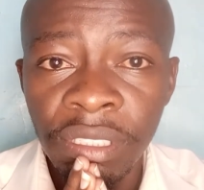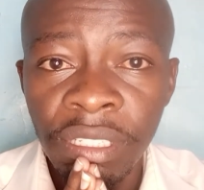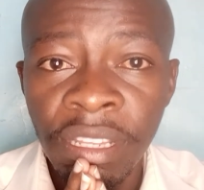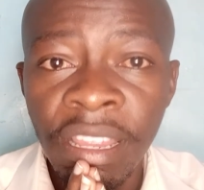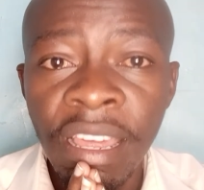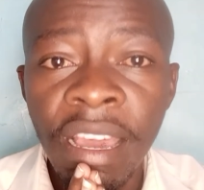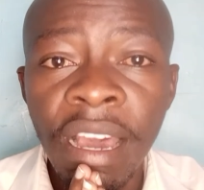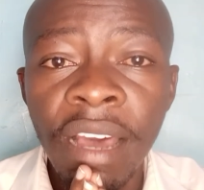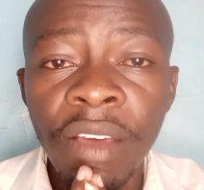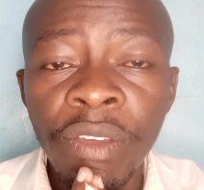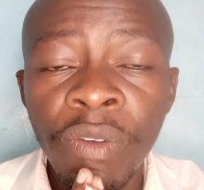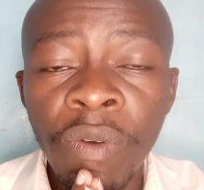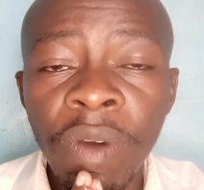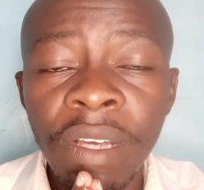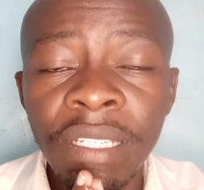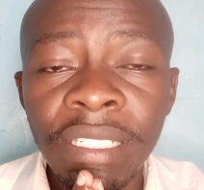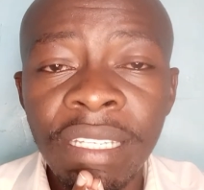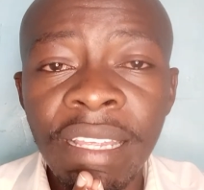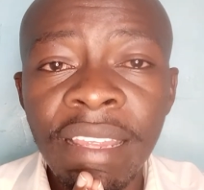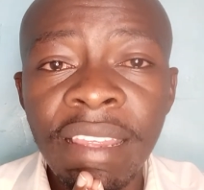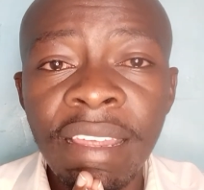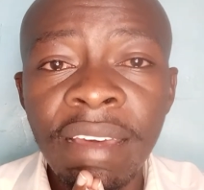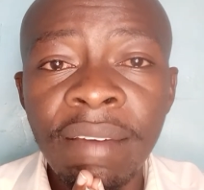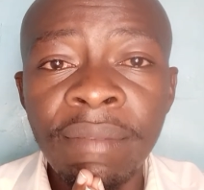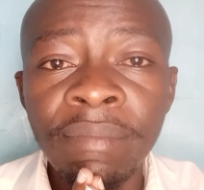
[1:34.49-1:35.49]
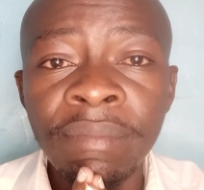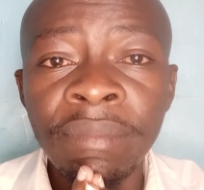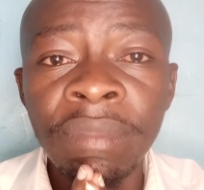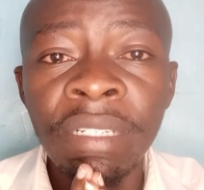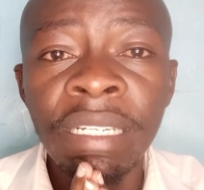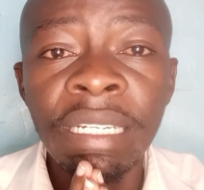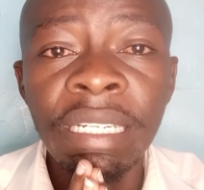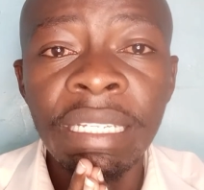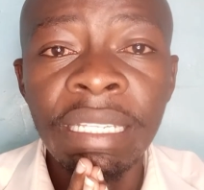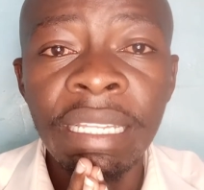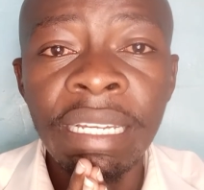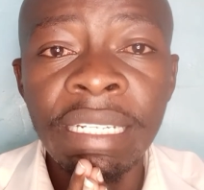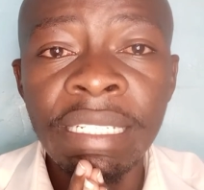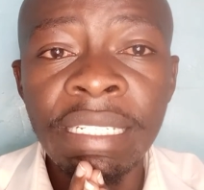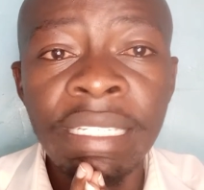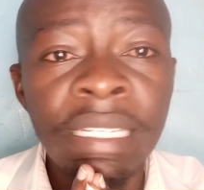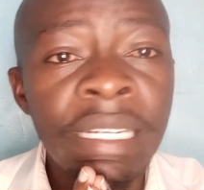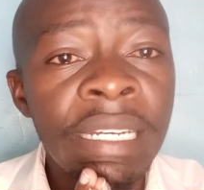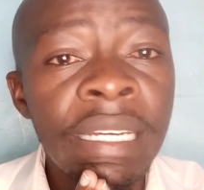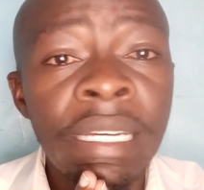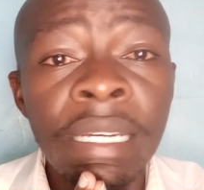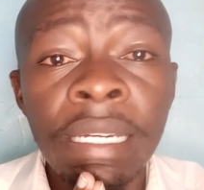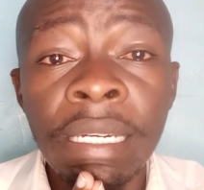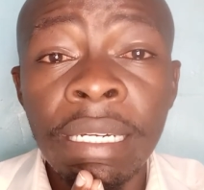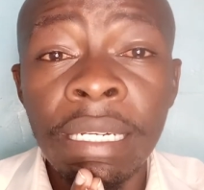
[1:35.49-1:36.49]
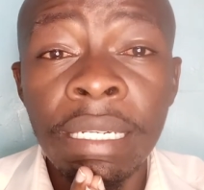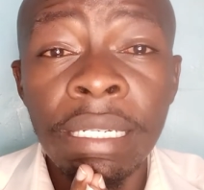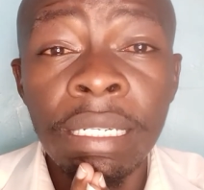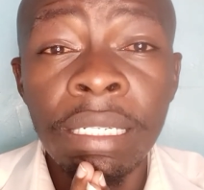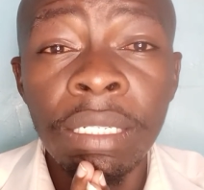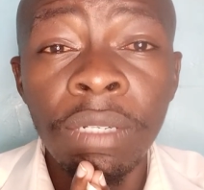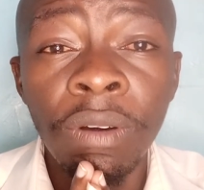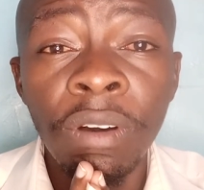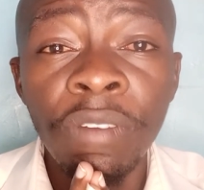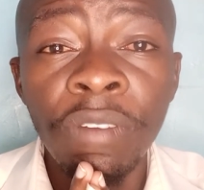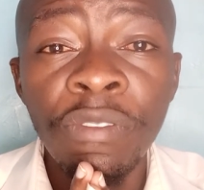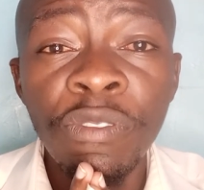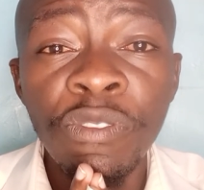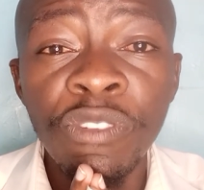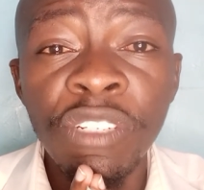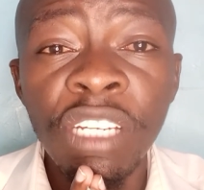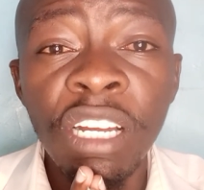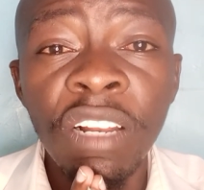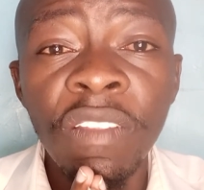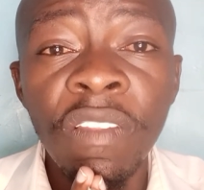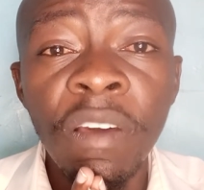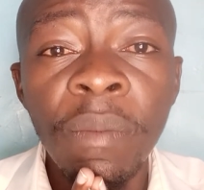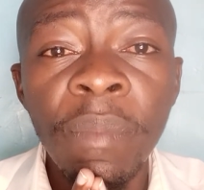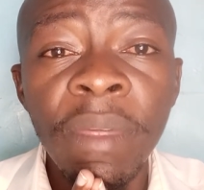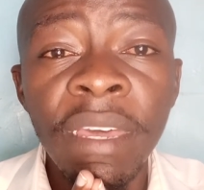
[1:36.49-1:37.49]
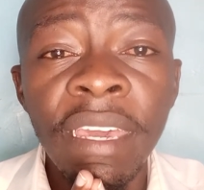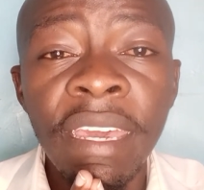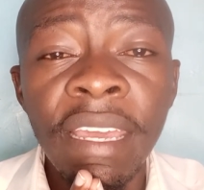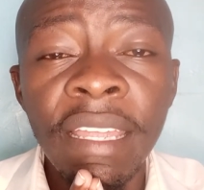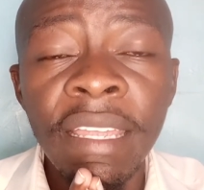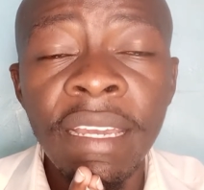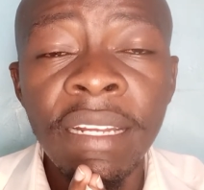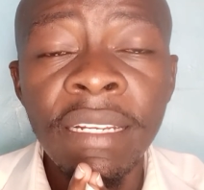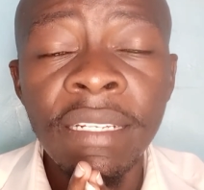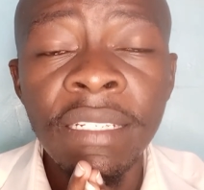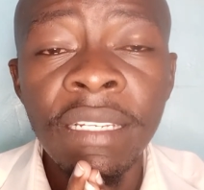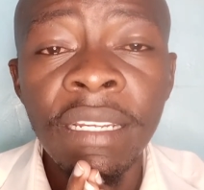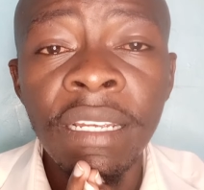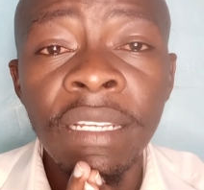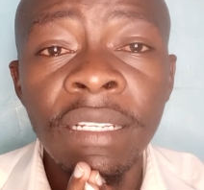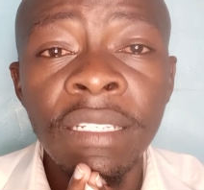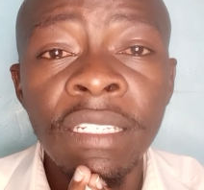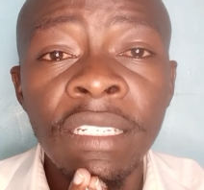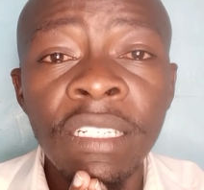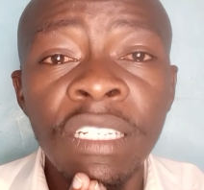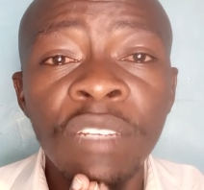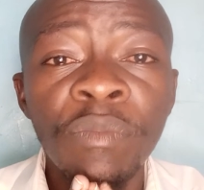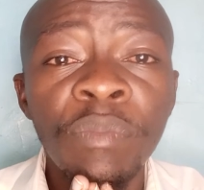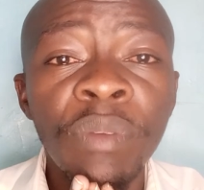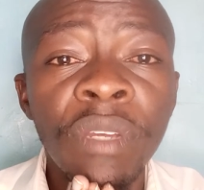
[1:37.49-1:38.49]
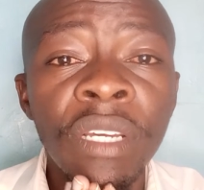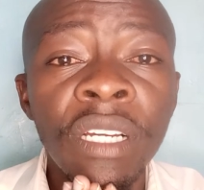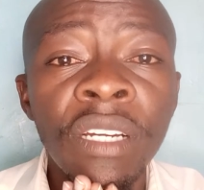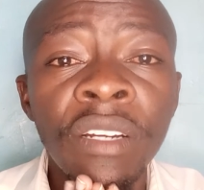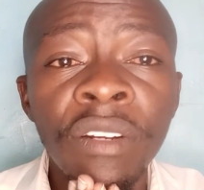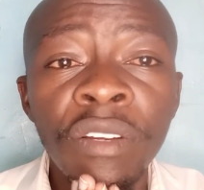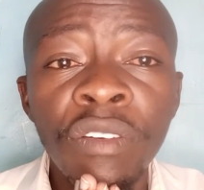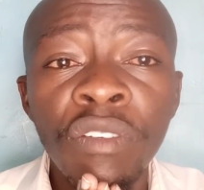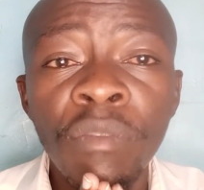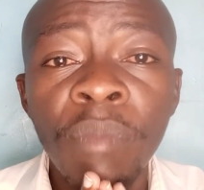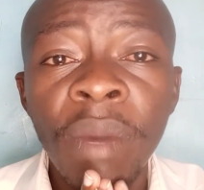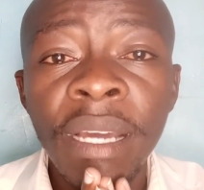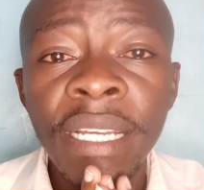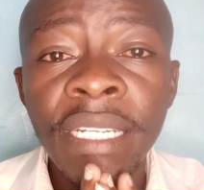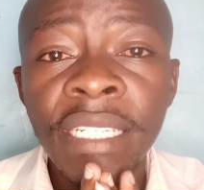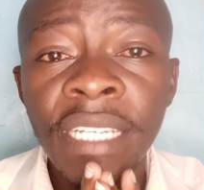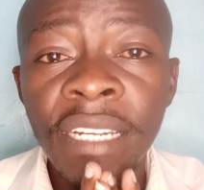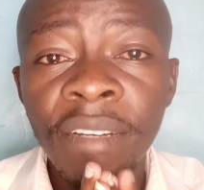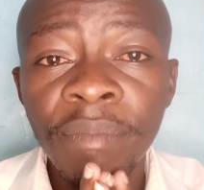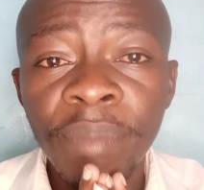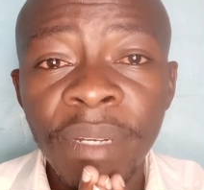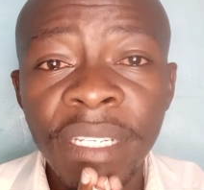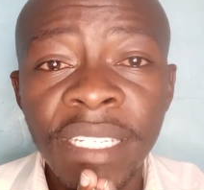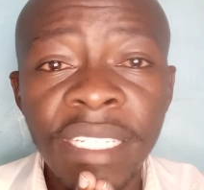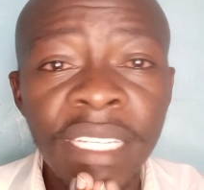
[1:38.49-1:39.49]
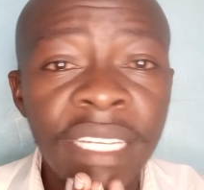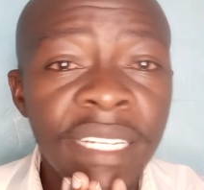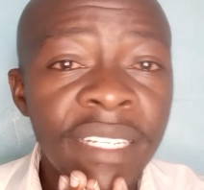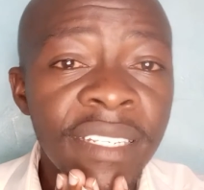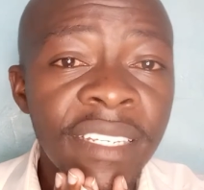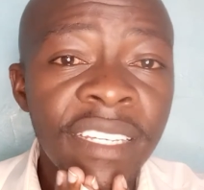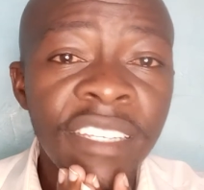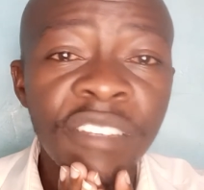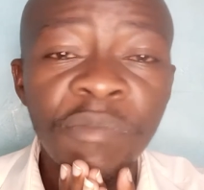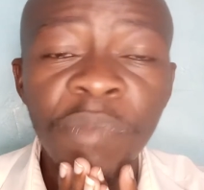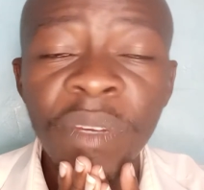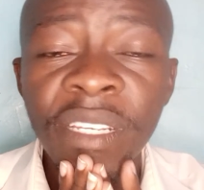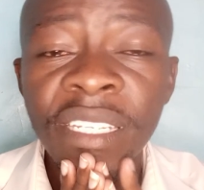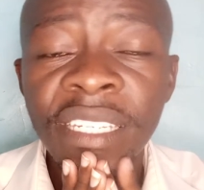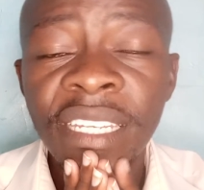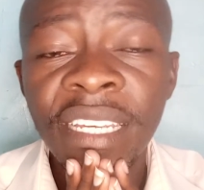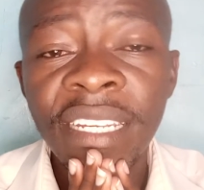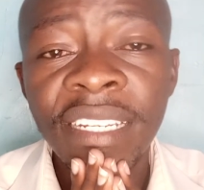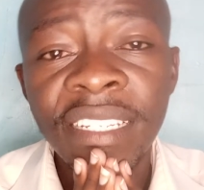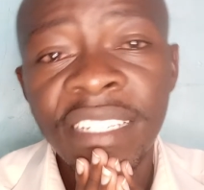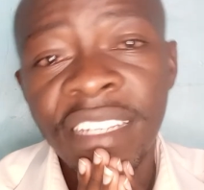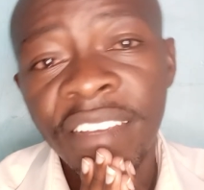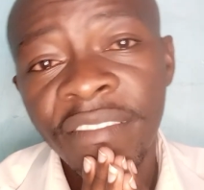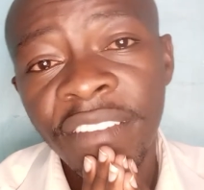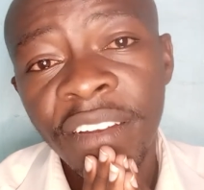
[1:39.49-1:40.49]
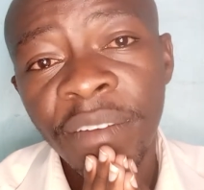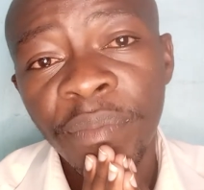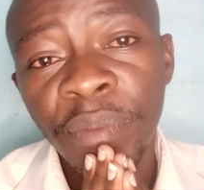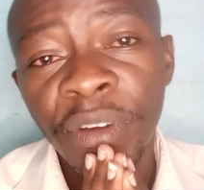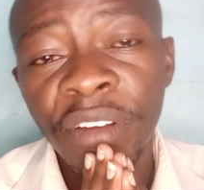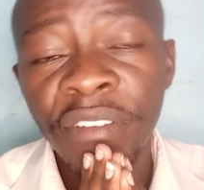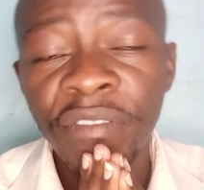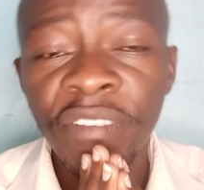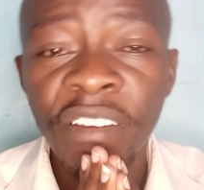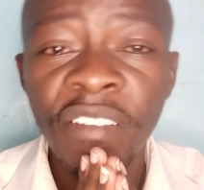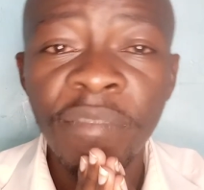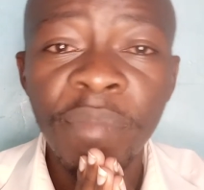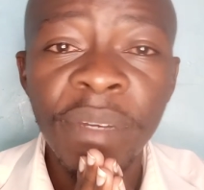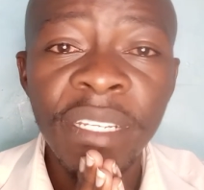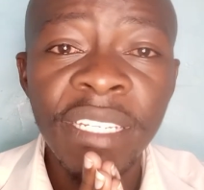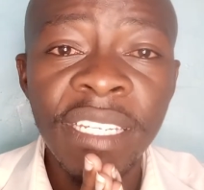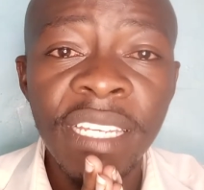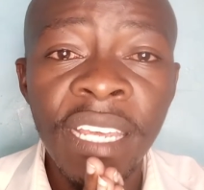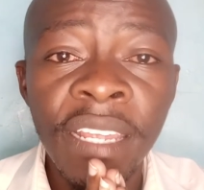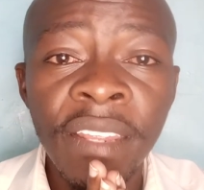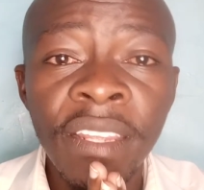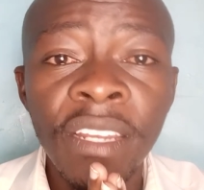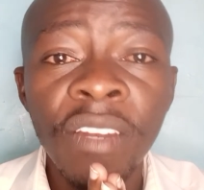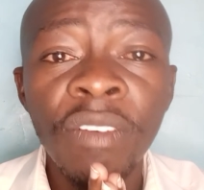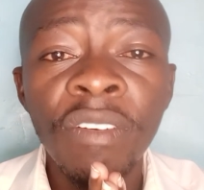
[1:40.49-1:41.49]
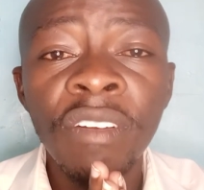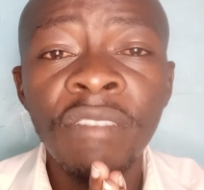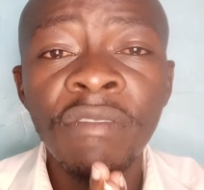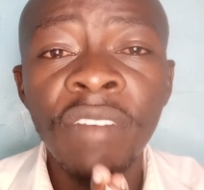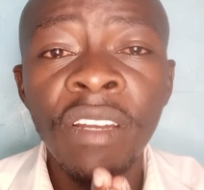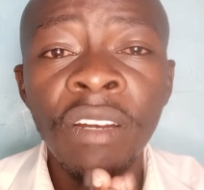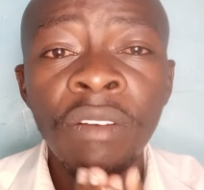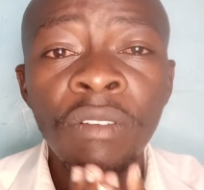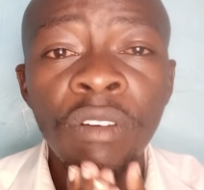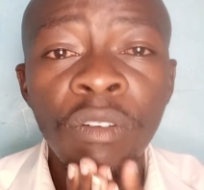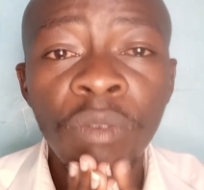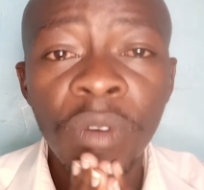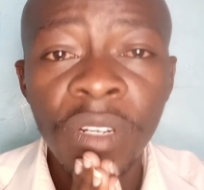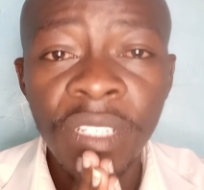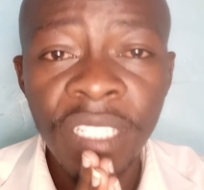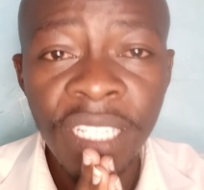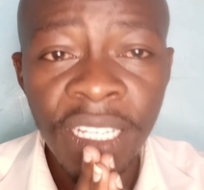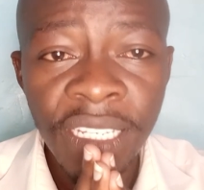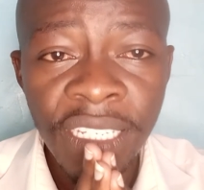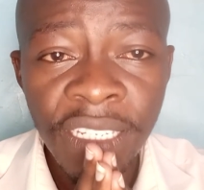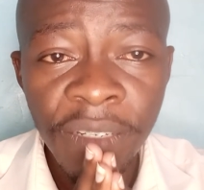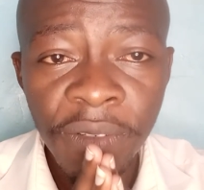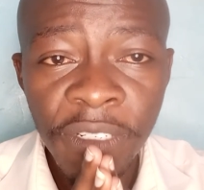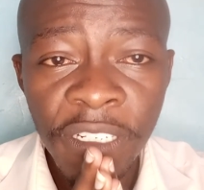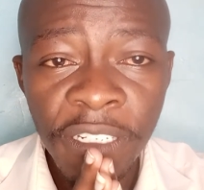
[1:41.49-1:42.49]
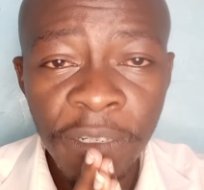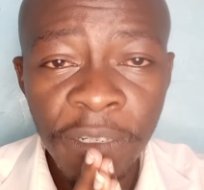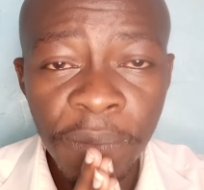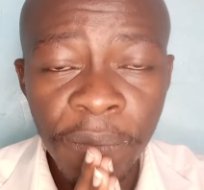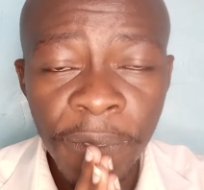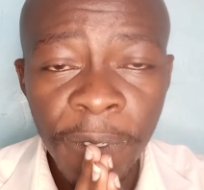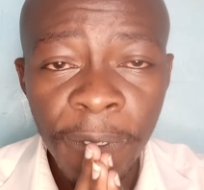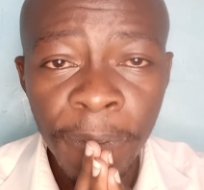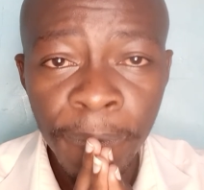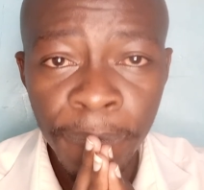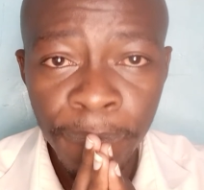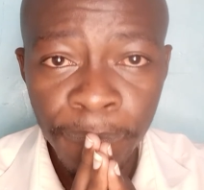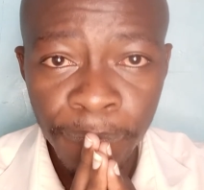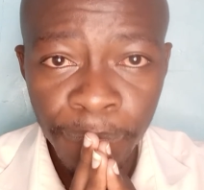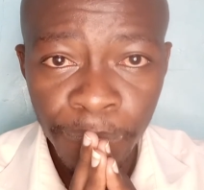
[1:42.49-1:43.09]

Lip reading: You ask them that, or you tell them the Kenyan GDP grew by 10%, 6%, 7.5%, they don't even know what's a GDP.